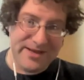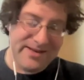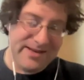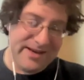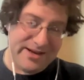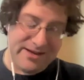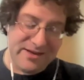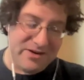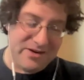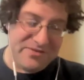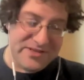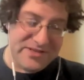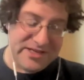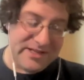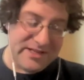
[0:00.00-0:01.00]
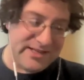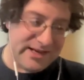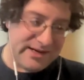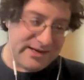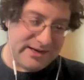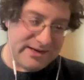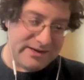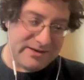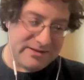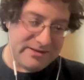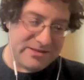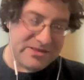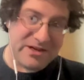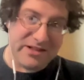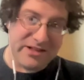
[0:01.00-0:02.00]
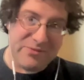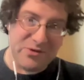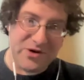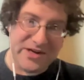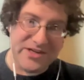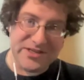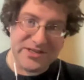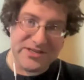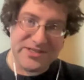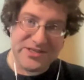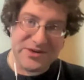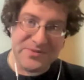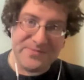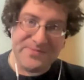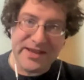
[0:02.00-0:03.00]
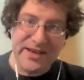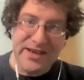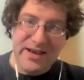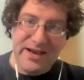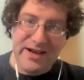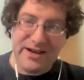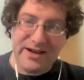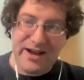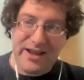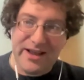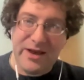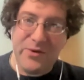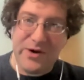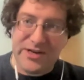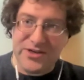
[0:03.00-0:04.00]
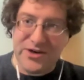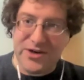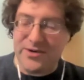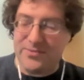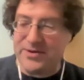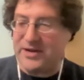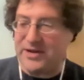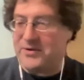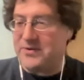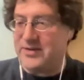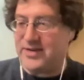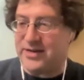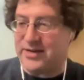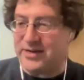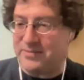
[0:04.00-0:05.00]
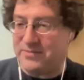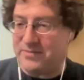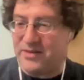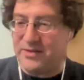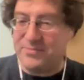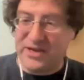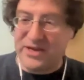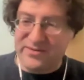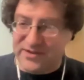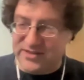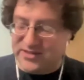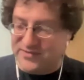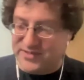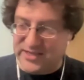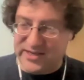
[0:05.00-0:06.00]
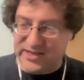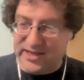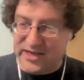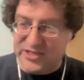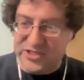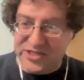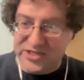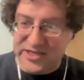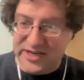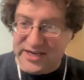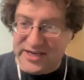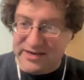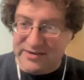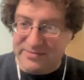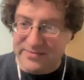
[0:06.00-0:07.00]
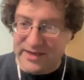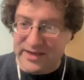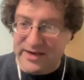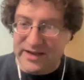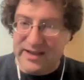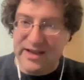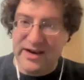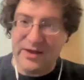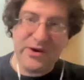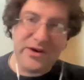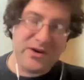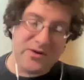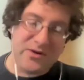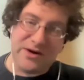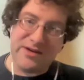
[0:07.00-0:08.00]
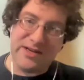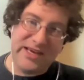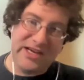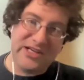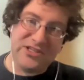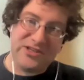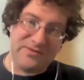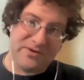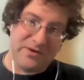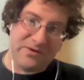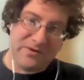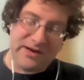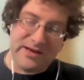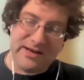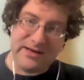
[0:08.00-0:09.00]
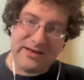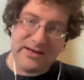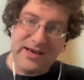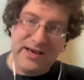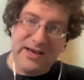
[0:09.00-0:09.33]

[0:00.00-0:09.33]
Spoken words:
yeah, facilitating this collaboration. So I want to talk about the benefits of syndication, and I want to go around to each of you, and